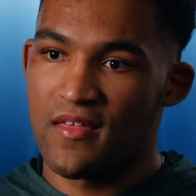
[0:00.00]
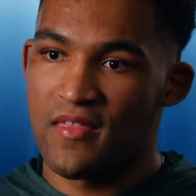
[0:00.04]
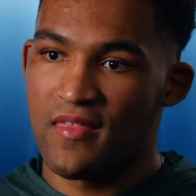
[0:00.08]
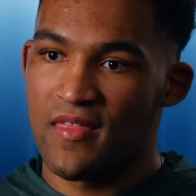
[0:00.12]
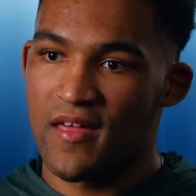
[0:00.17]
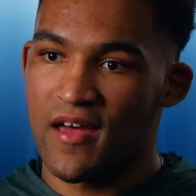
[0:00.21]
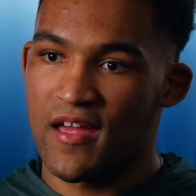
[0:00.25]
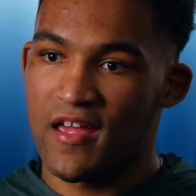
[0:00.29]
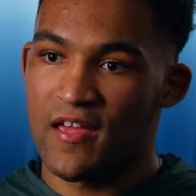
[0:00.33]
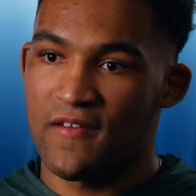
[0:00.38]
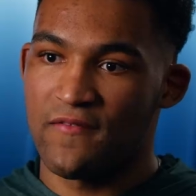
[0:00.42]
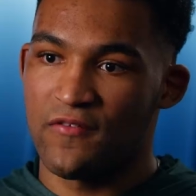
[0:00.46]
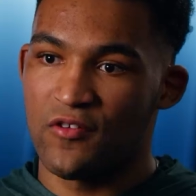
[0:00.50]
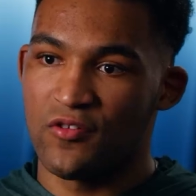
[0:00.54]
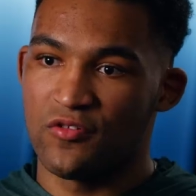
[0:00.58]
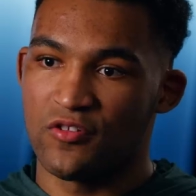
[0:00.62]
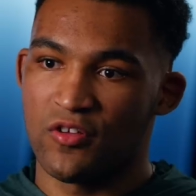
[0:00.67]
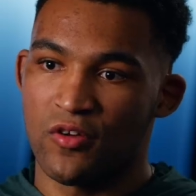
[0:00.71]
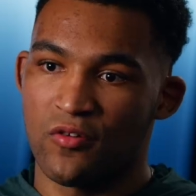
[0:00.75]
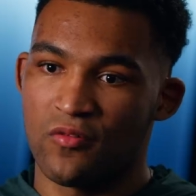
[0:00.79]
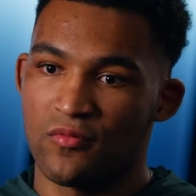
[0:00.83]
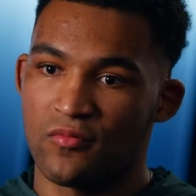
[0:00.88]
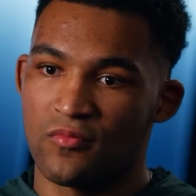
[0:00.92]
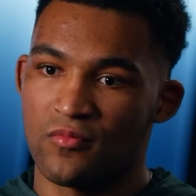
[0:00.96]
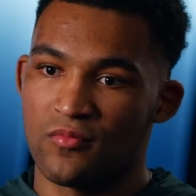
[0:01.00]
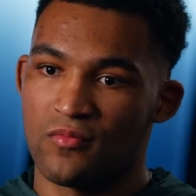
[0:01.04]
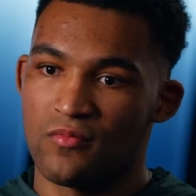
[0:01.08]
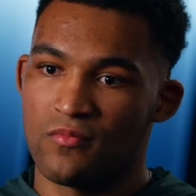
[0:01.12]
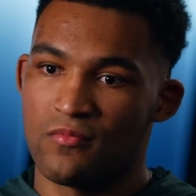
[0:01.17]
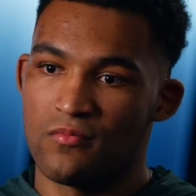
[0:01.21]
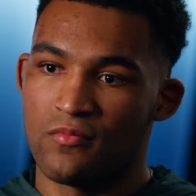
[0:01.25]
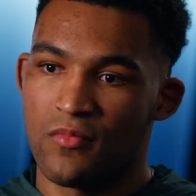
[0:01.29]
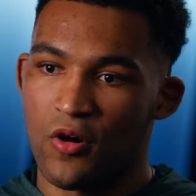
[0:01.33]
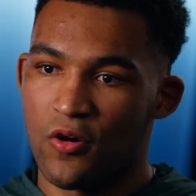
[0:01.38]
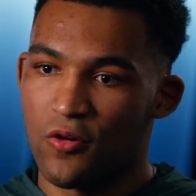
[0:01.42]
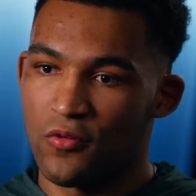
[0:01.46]
that if you don't
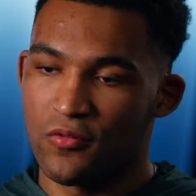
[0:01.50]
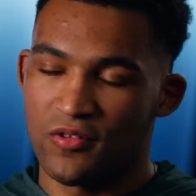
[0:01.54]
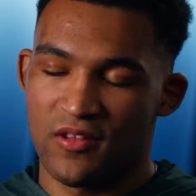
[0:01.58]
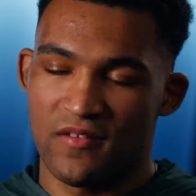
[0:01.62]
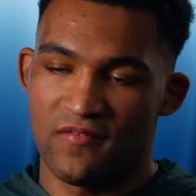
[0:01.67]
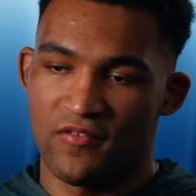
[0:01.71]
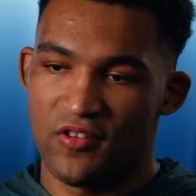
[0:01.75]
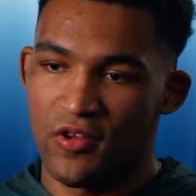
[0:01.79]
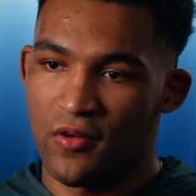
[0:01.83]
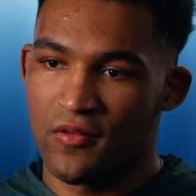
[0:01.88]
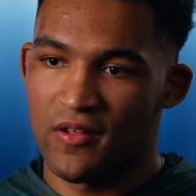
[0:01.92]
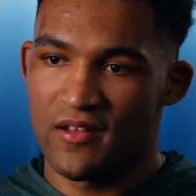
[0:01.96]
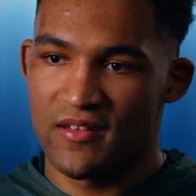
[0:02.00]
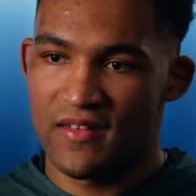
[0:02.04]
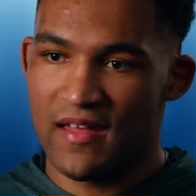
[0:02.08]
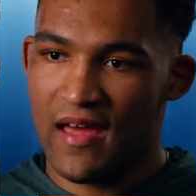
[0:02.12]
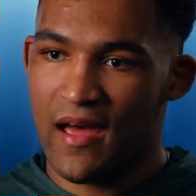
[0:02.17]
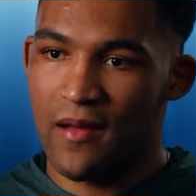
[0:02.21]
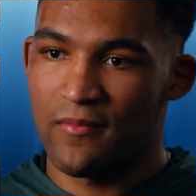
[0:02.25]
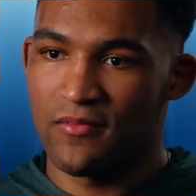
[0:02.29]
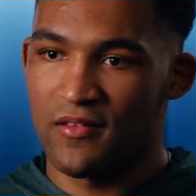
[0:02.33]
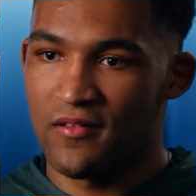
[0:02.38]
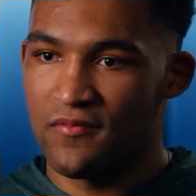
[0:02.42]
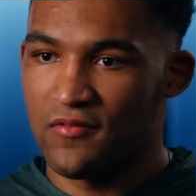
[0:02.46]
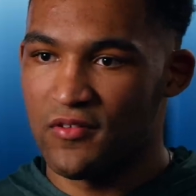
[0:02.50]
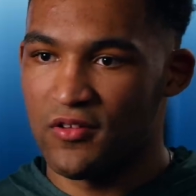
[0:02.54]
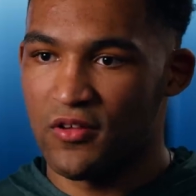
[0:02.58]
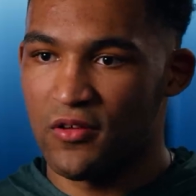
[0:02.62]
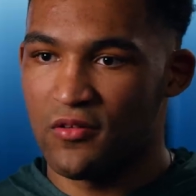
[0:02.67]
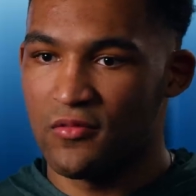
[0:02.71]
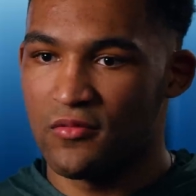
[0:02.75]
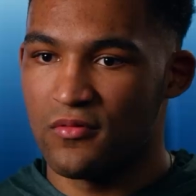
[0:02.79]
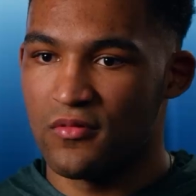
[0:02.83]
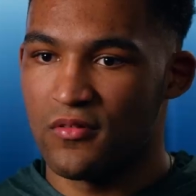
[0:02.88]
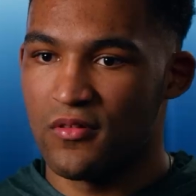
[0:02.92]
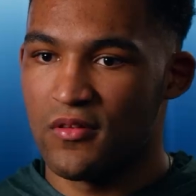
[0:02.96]
mold, if you don't adapt, if you
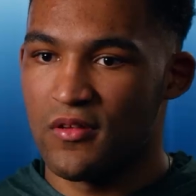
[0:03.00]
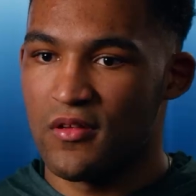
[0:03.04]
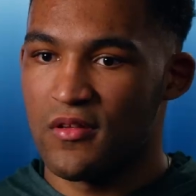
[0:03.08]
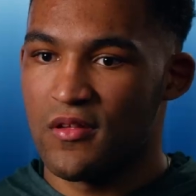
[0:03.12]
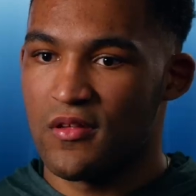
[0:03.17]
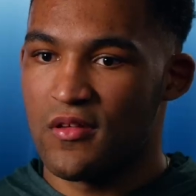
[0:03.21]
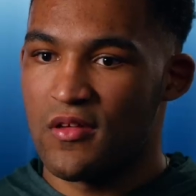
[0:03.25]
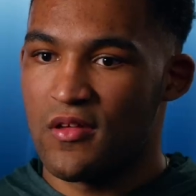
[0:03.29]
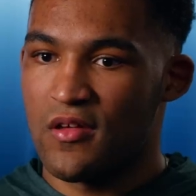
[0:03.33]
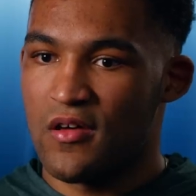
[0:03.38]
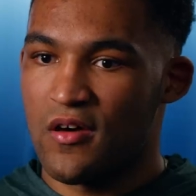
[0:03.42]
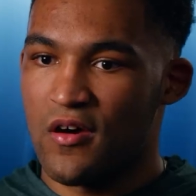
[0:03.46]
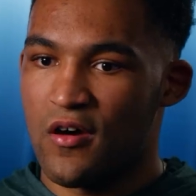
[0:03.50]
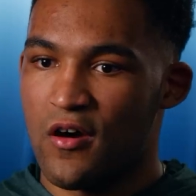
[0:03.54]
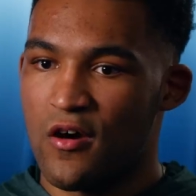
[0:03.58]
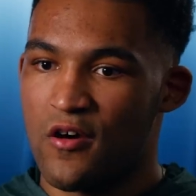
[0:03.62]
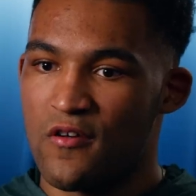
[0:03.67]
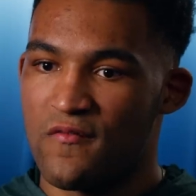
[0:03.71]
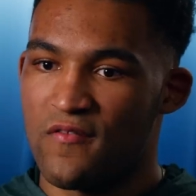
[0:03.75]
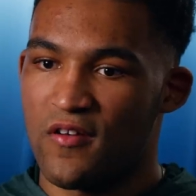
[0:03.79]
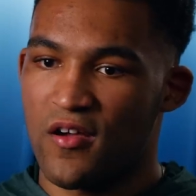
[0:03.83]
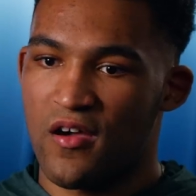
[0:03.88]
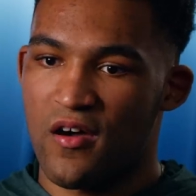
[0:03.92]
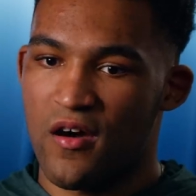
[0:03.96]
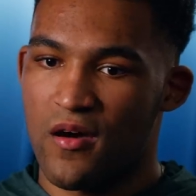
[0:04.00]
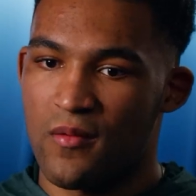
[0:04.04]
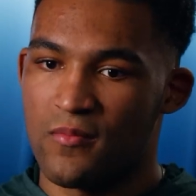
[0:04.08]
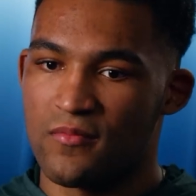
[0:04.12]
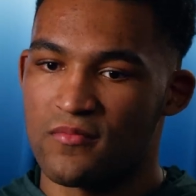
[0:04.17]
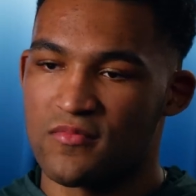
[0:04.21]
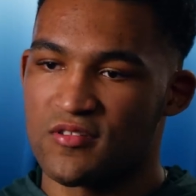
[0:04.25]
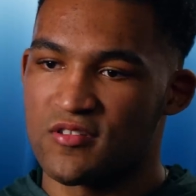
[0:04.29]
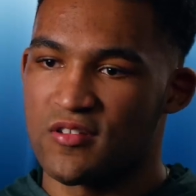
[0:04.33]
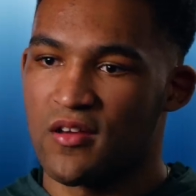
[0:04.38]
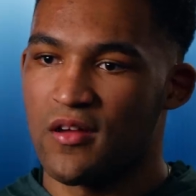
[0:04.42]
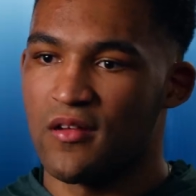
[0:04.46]
don't
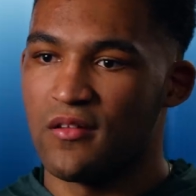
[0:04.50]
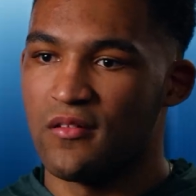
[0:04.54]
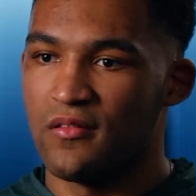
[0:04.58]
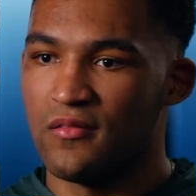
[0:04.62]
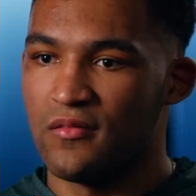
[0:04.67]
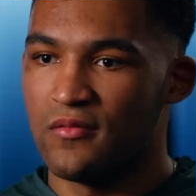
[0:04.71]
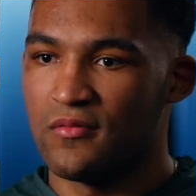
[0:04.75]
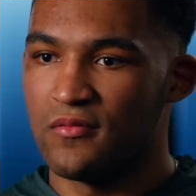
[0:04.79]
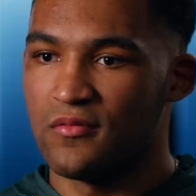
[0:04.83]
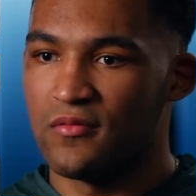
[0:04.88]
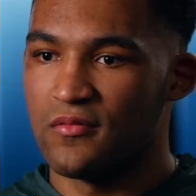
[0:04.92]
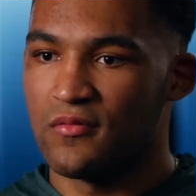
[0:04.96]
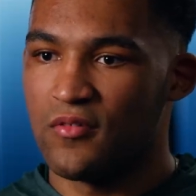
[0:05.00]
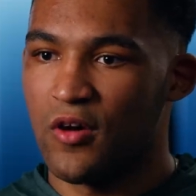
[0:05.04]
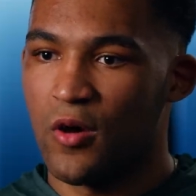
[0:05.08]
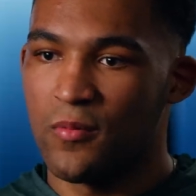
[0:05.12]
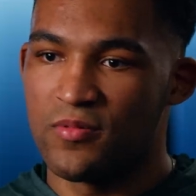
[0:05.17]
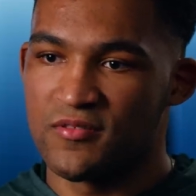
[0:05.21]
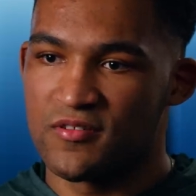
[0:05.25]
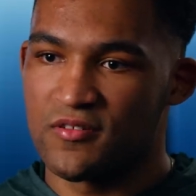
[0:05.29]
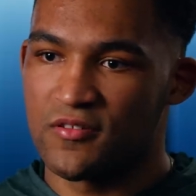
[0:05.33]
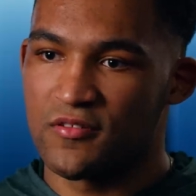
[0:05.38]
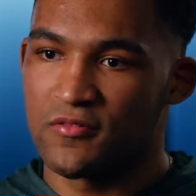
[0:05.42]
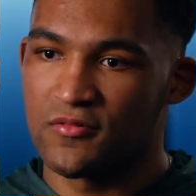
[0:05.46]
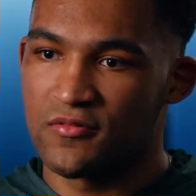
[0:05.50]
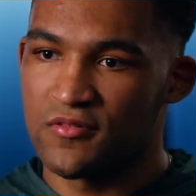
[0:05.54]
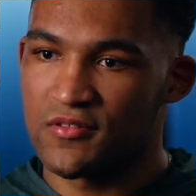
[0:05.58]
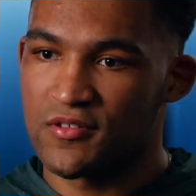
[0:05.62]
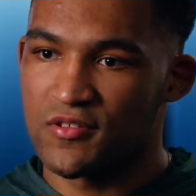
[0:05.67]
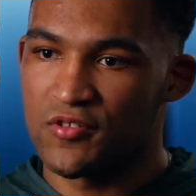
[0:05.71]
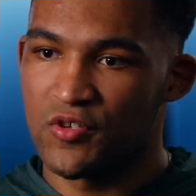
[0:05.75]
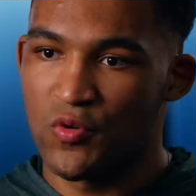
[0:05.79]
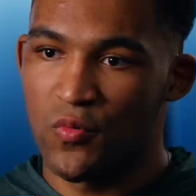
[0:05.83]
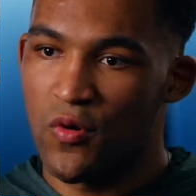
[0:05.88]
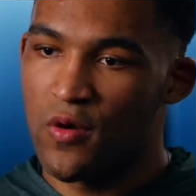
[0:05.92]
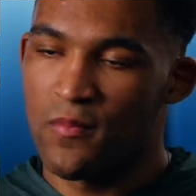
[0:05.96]
overcome certain
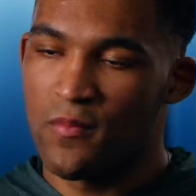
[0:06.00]
obstacles, you